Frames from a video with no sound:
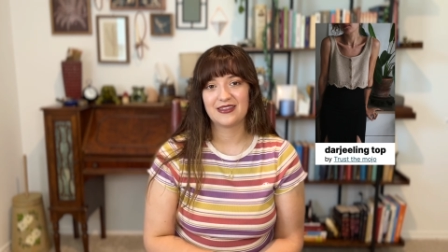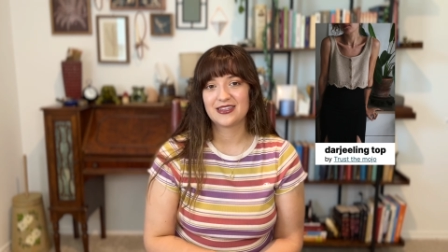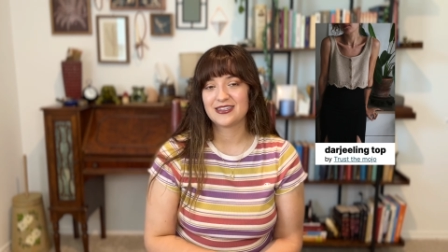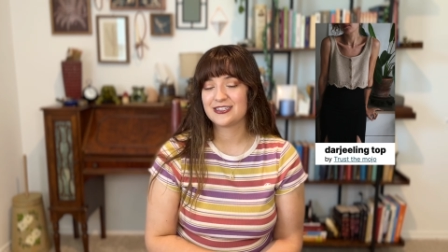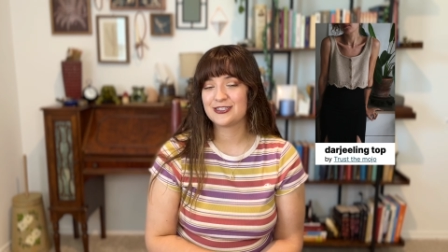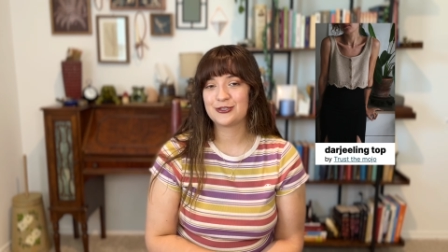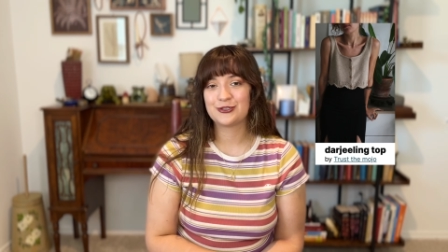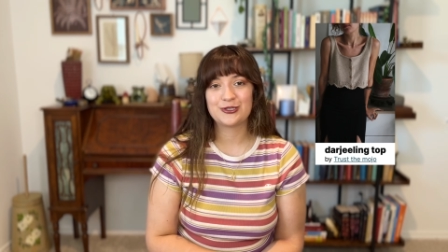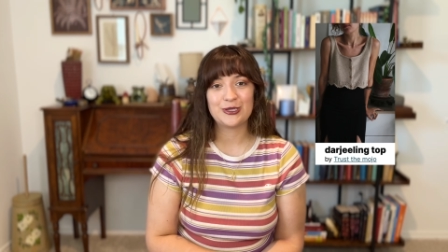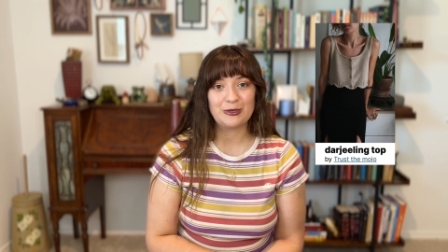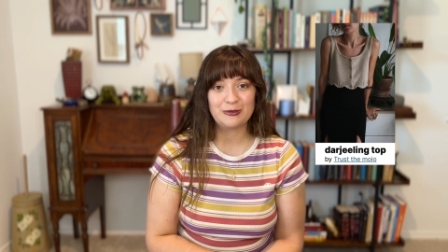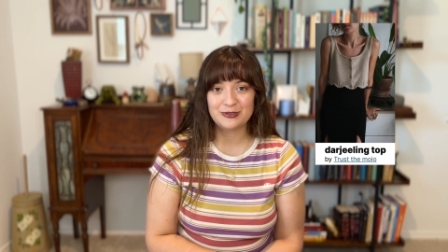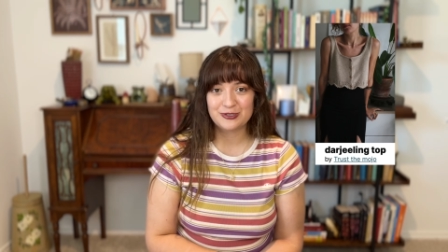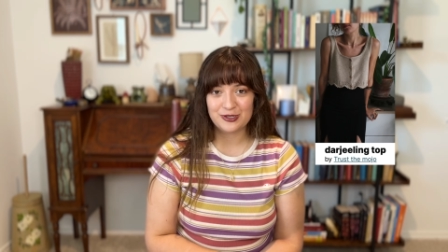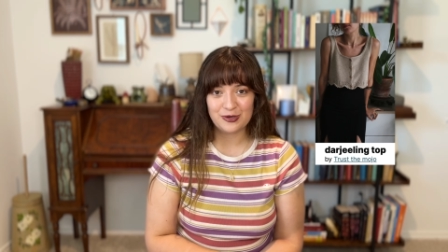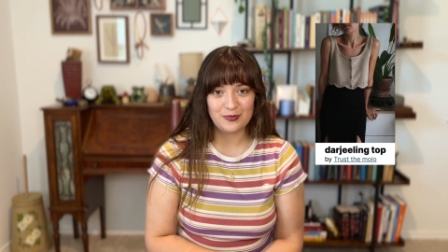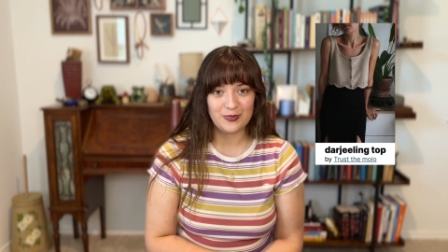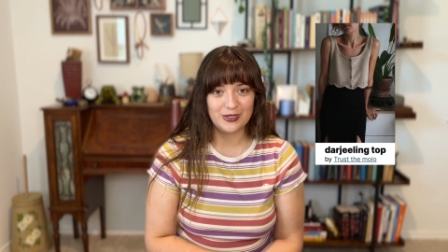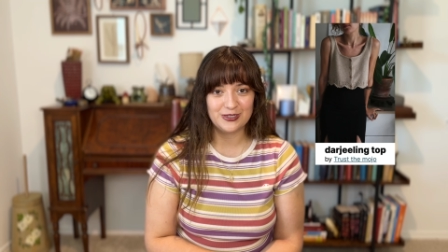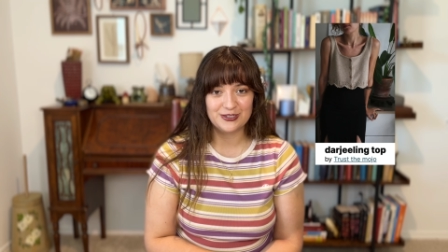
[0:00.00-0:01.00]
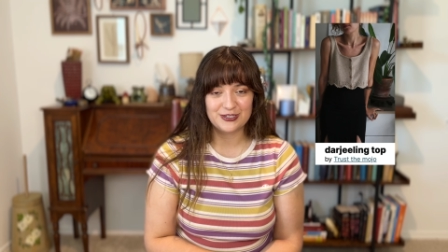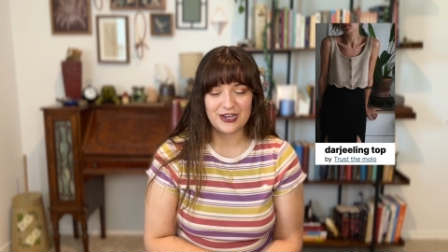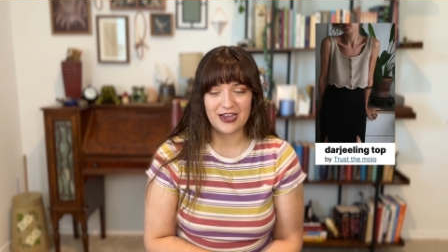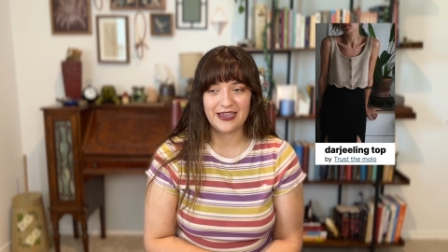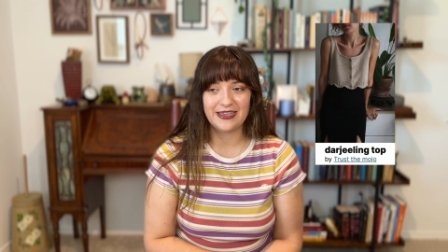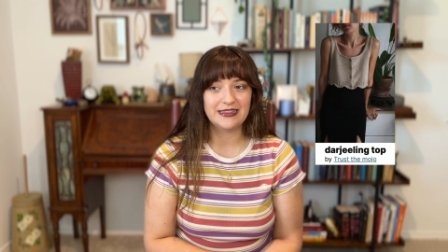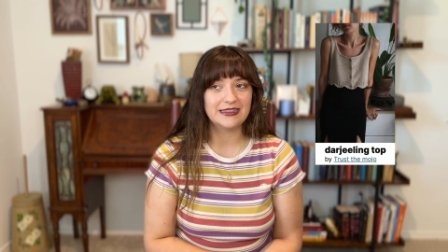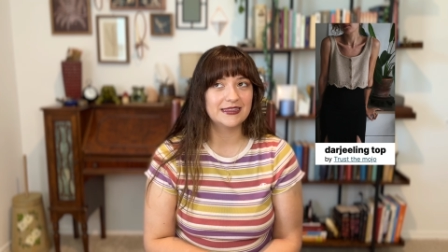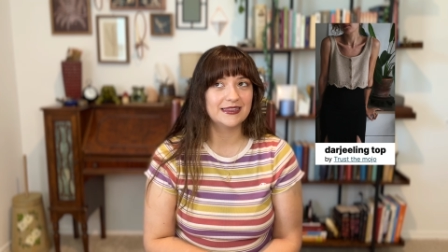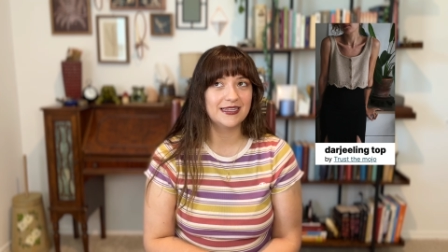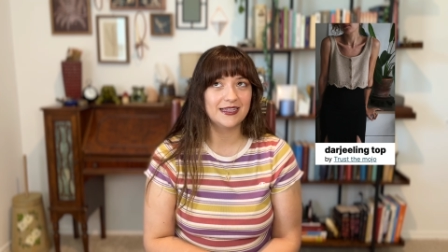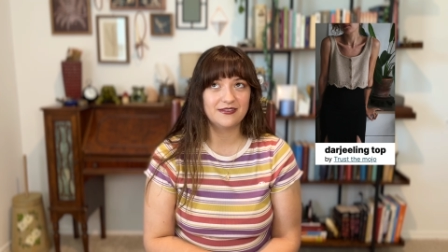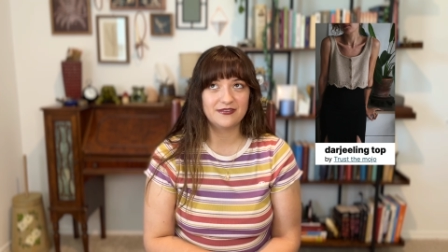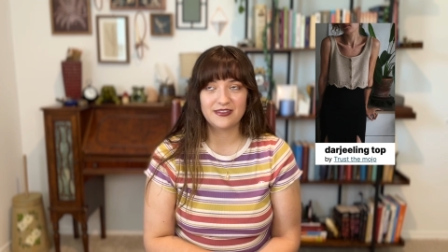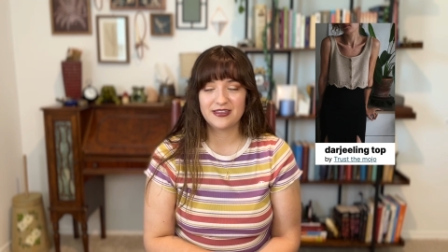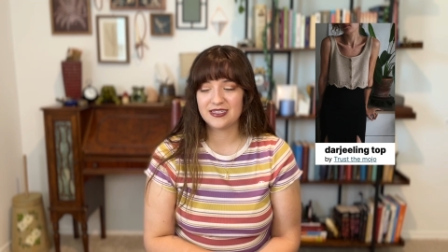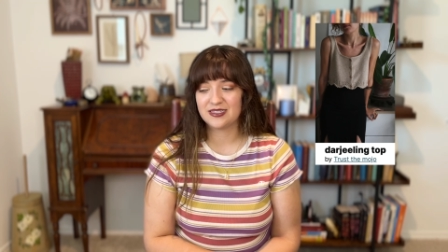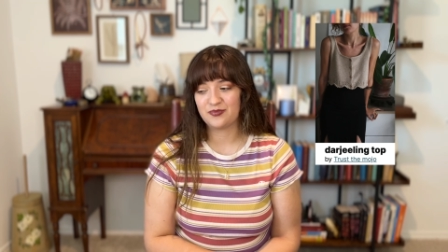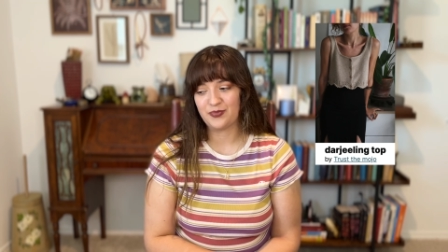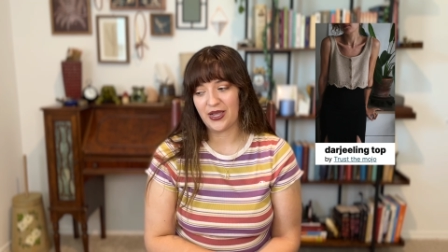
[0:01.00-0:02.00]
so much. I love
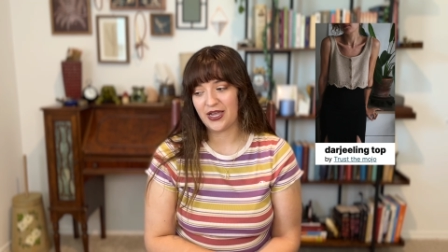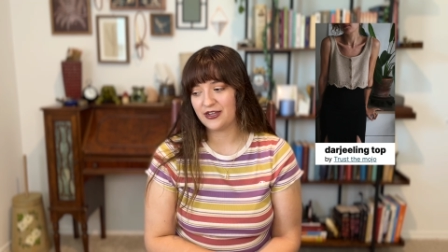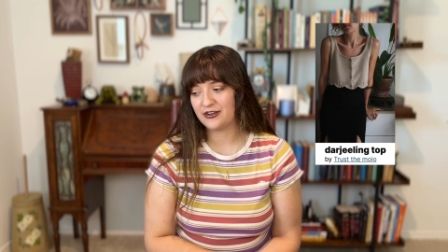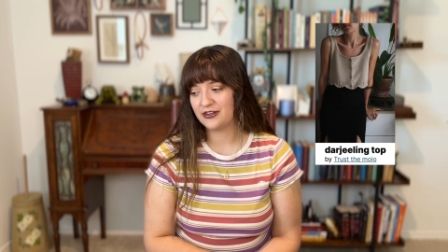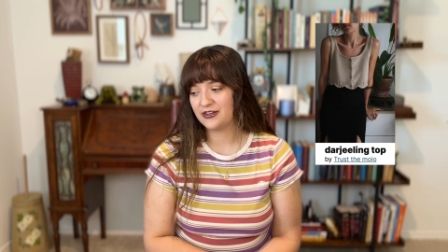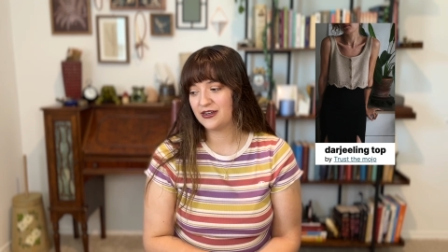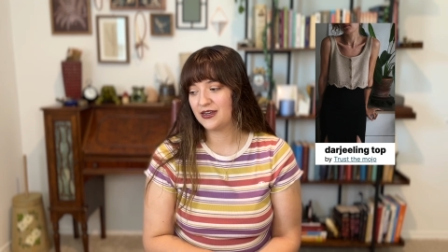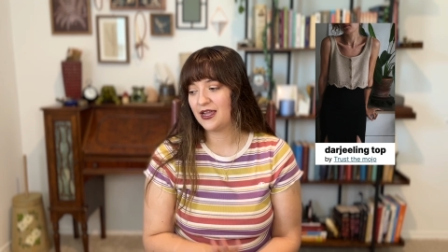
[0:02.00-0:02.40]
this pattern.